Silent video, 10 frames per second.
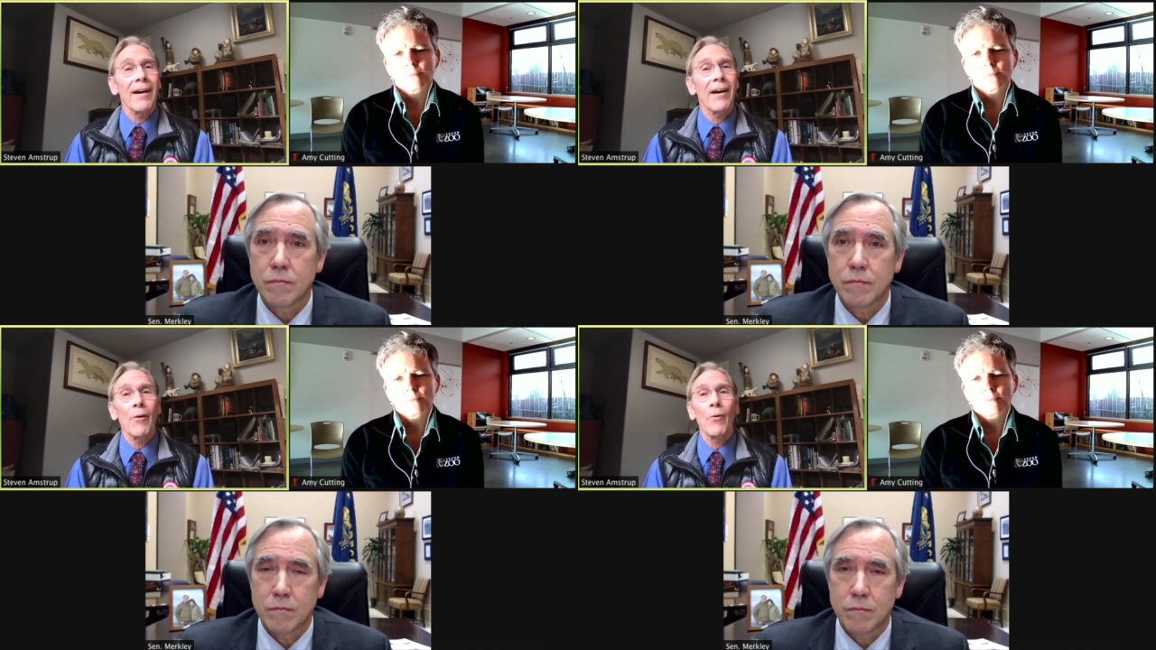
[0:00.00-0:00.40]

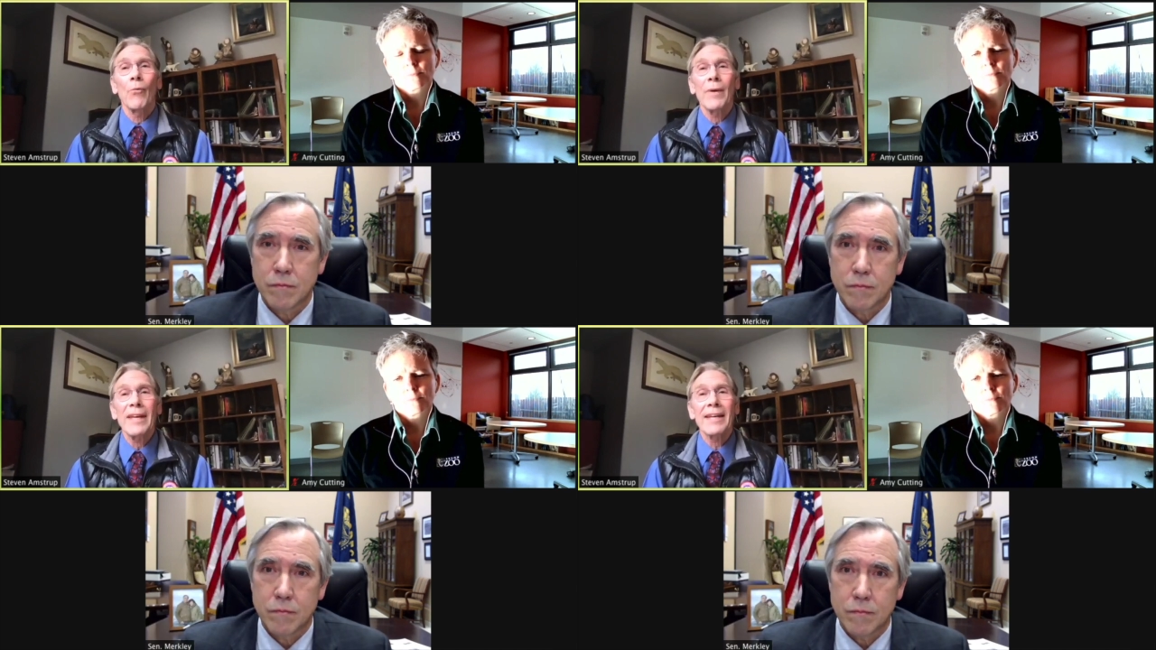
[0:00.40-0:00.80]
Speaker 1: uh,
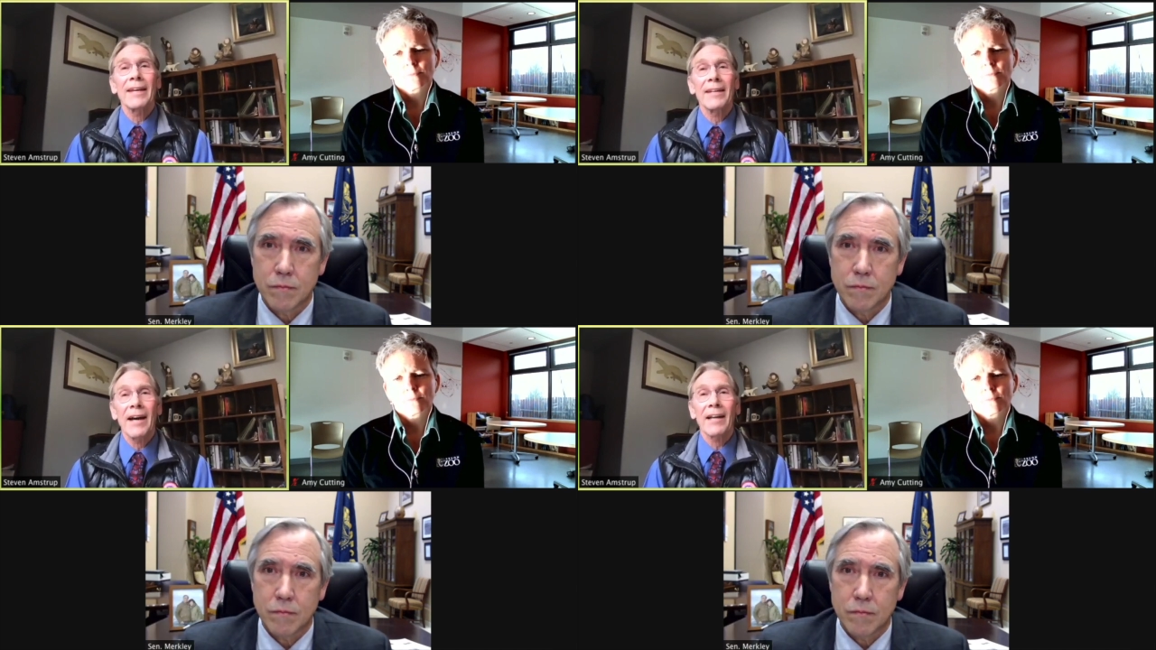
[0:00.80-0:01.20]
we
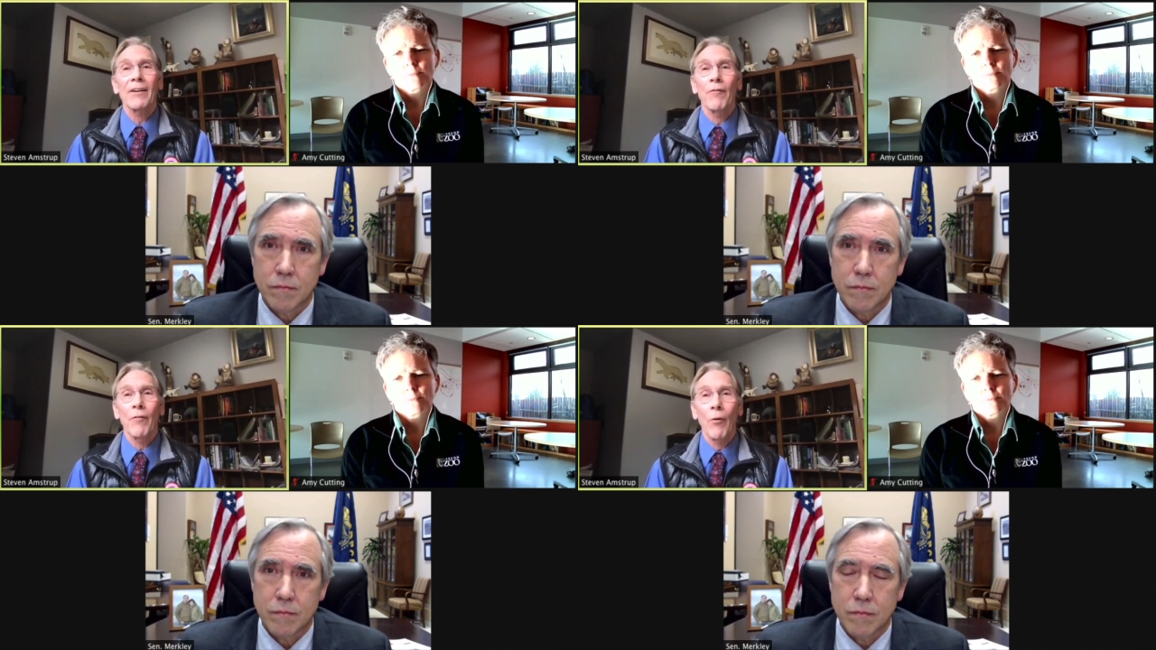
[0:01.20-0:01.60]

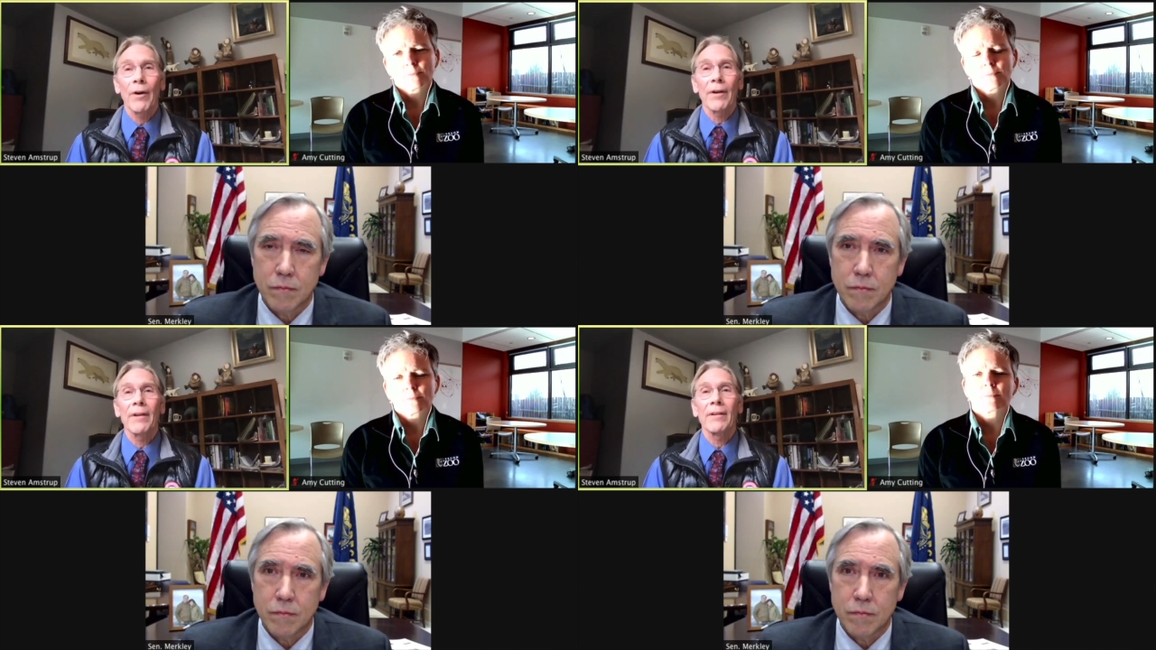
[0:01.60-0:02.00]
cannot afford